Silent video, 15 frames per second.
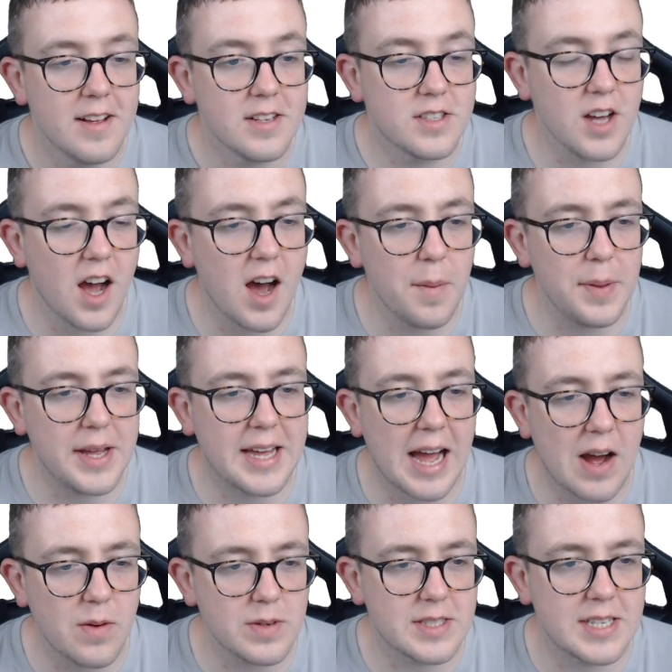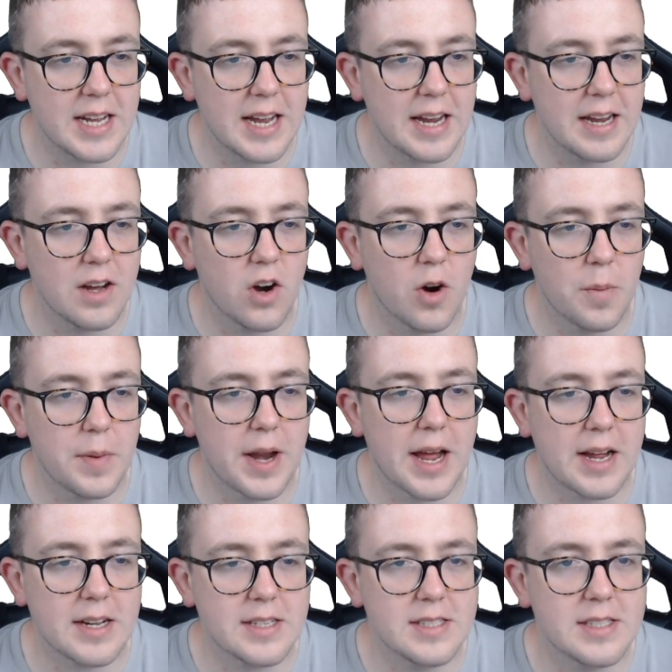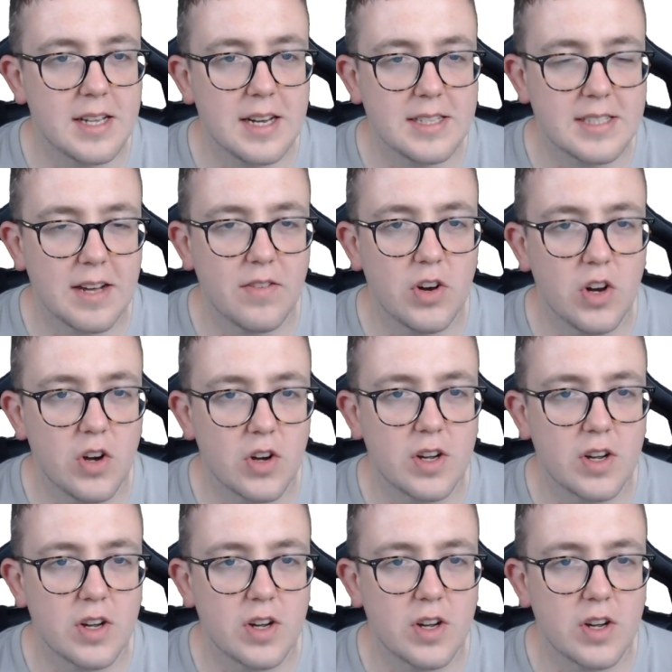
Derby County up next. Let's have a look.